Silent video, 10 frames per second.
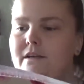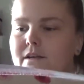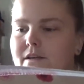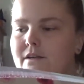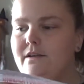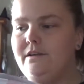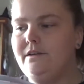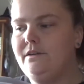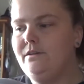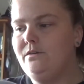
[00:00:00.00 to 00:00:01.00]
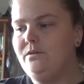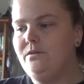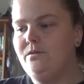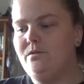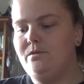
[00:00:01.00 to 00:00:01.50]

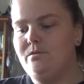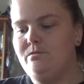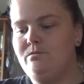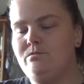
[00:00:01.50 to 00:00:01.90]
No one is speaking in this clip.